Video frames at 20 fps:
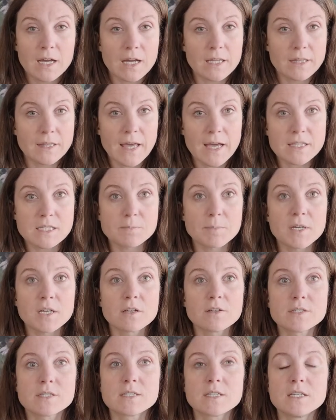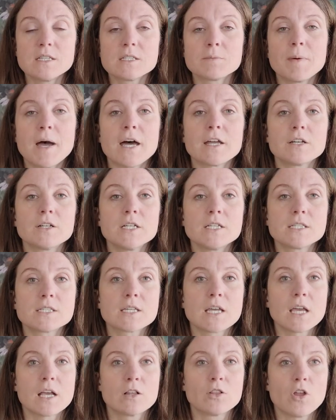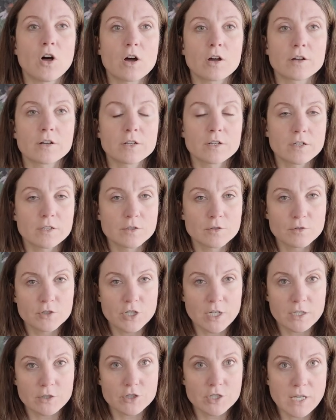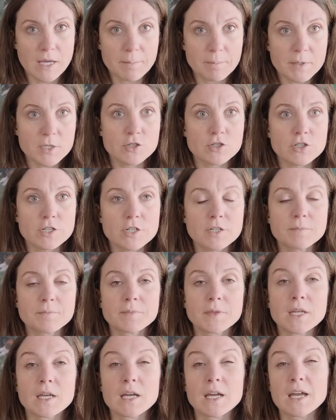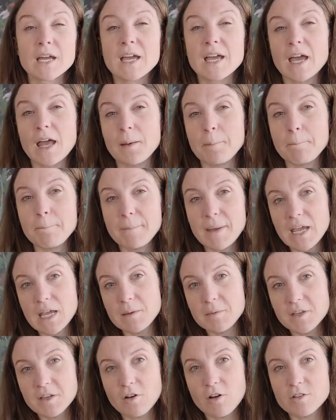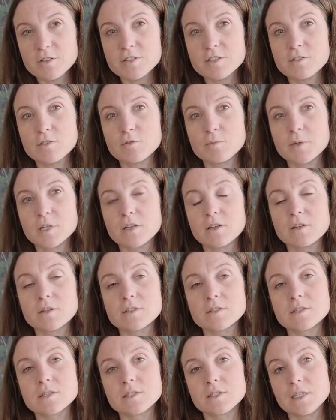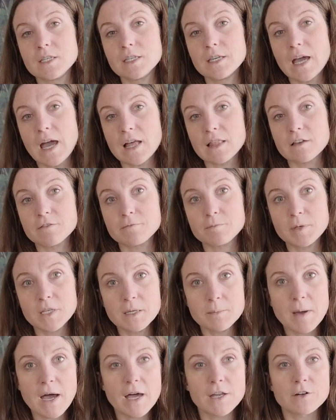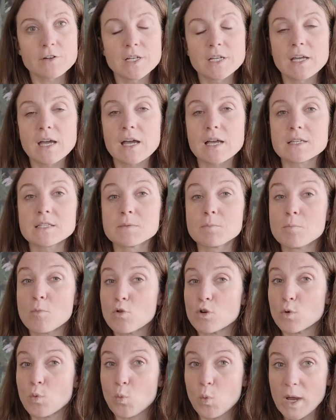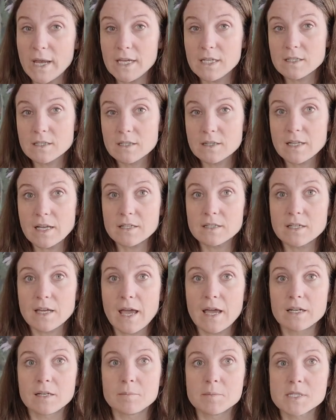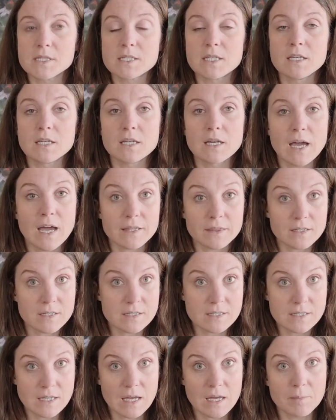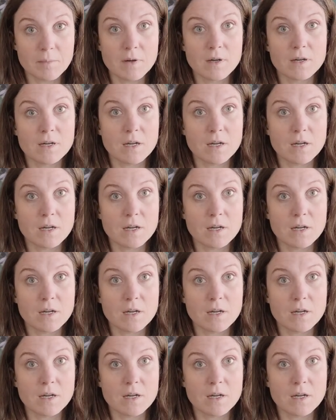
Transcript: And that's because these batteries take longer to change temperature, and maybe also because the LFP battery has more weight than the NMC at the same